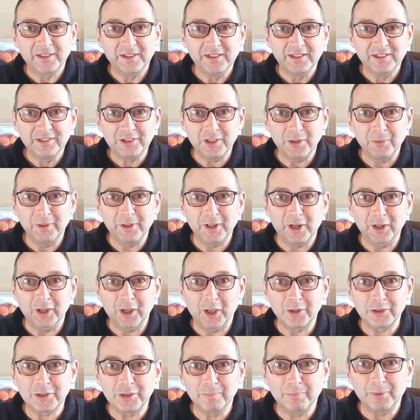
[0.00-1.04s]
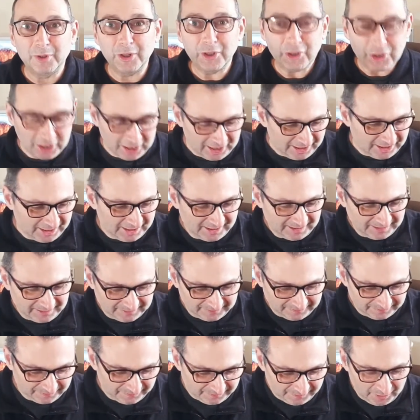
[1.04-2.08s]
So we've got lots of brushes.
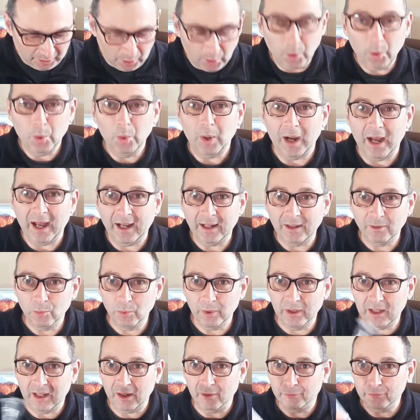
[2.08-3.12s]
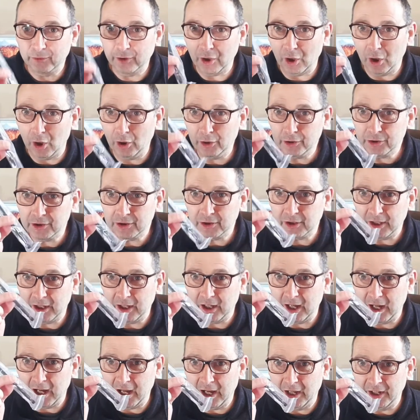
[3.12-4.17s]
Oh, and we have got
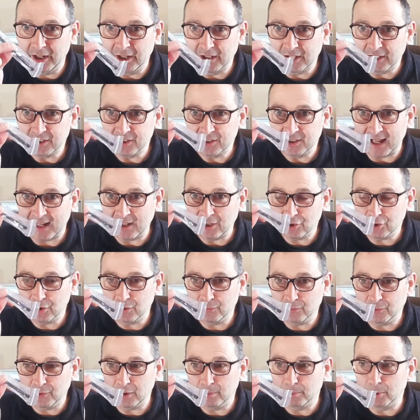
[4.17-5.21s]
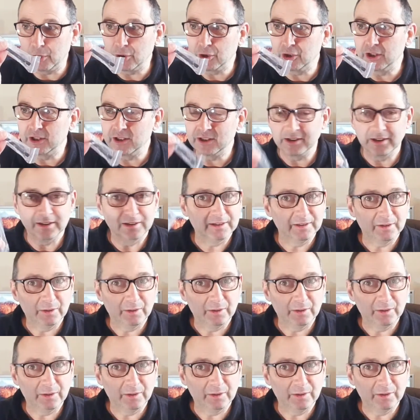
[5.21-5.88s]
an extension for the brushes,